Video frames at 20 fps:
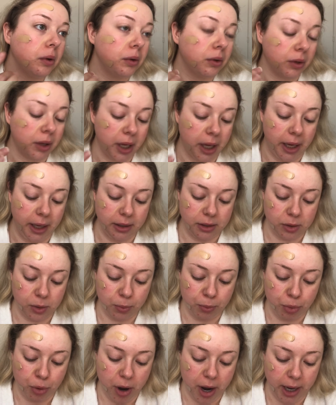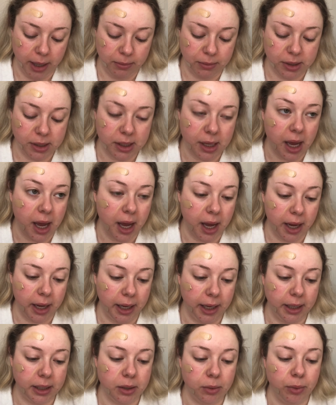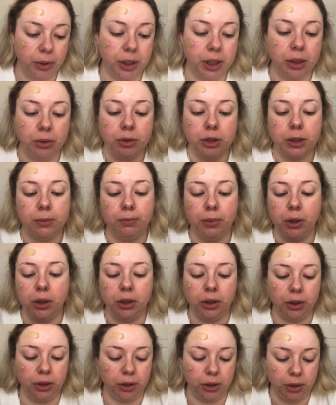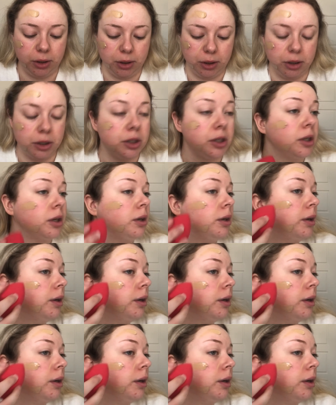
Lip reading: Okay, so prime side, we do sponge.